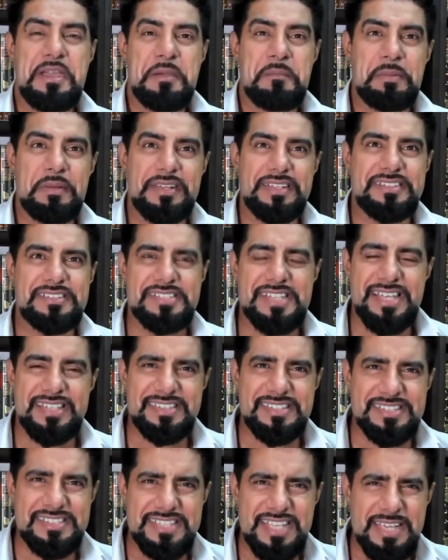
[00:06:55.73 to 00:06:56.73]
But it's at
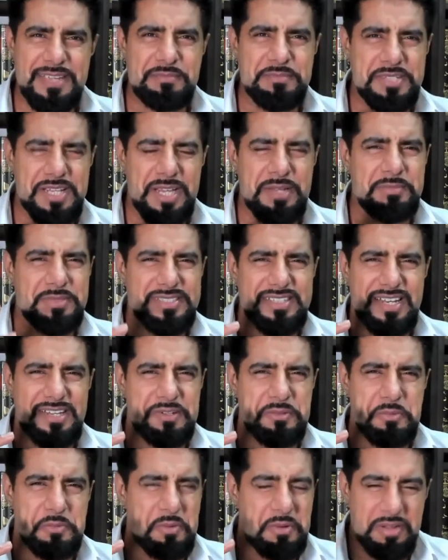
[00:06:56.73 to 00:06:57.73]
the same time, it's
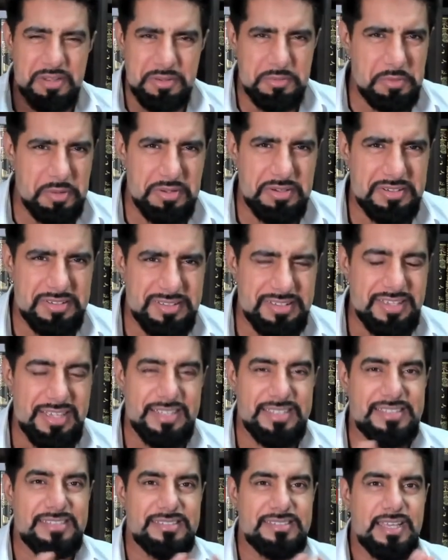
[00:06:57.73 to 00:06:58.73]
like, what?
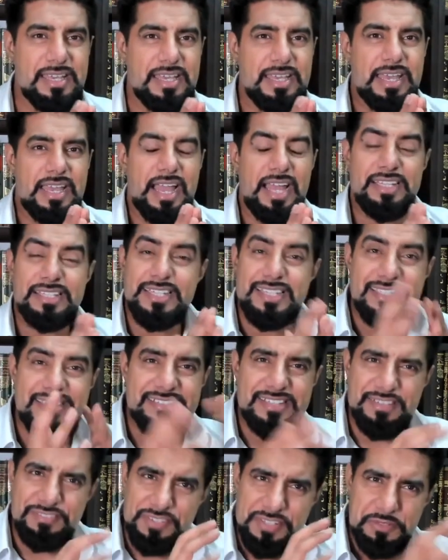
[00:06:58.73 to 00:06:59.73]
And then he's
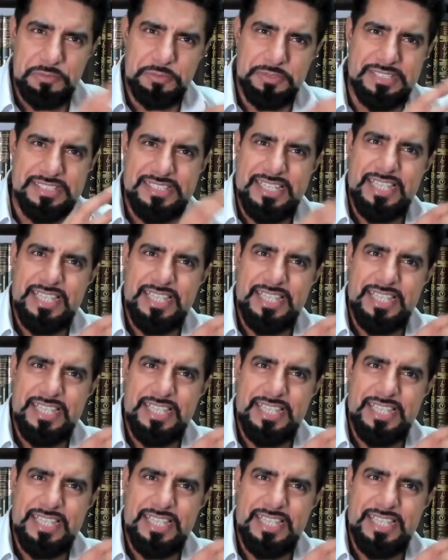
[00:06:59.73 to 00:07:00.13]
giving all these